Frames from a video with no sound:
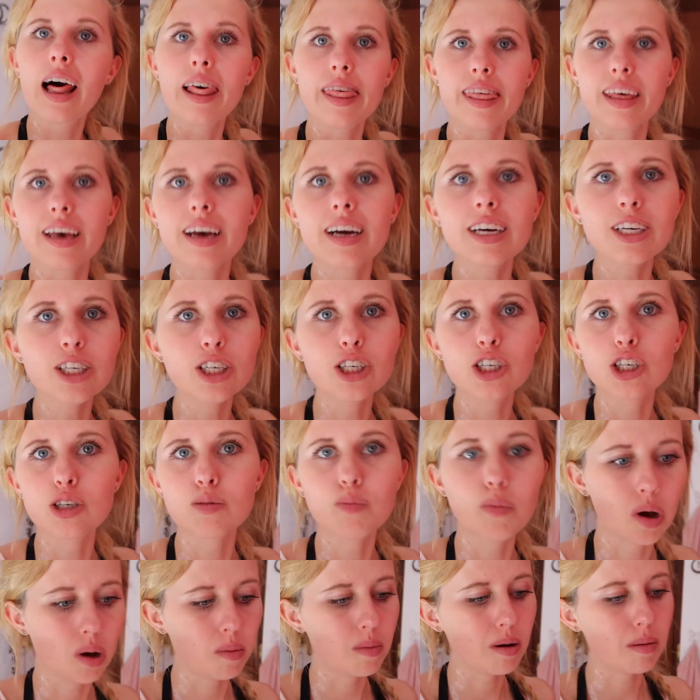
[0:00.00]
I think I should
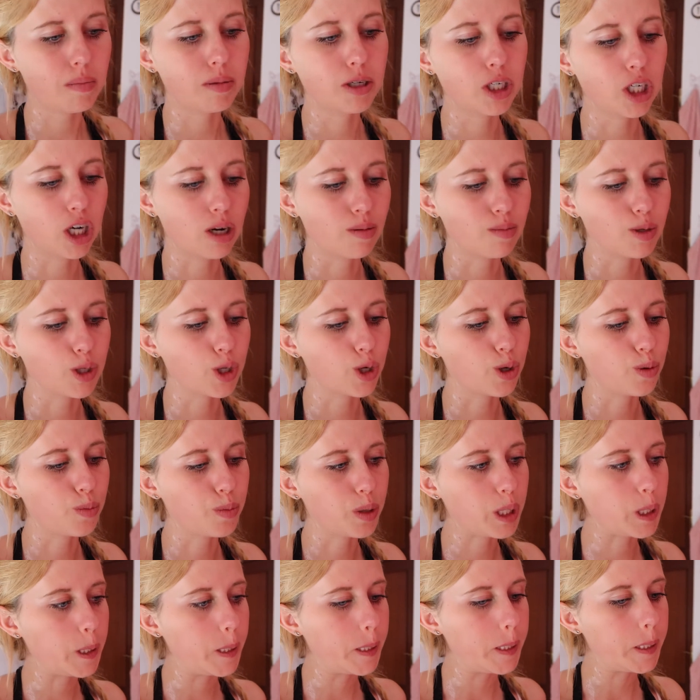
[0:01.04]
just put my pyjamas on
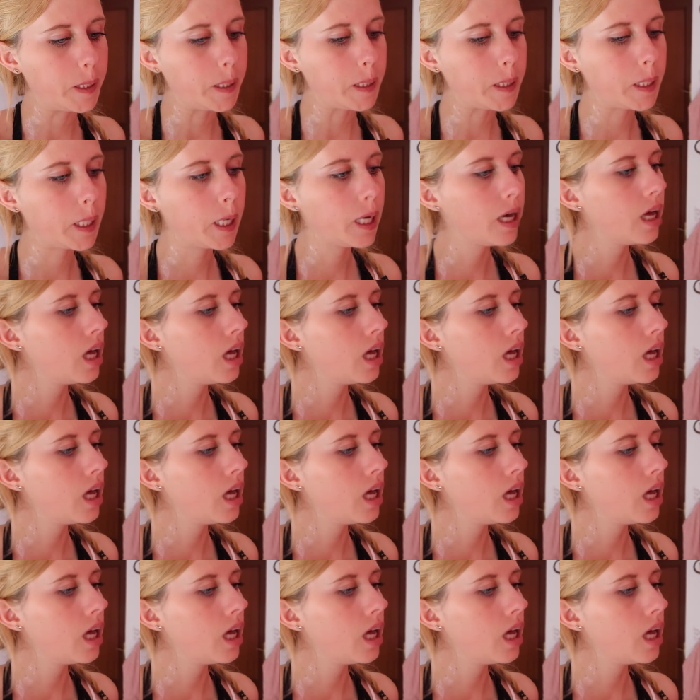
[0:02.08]
because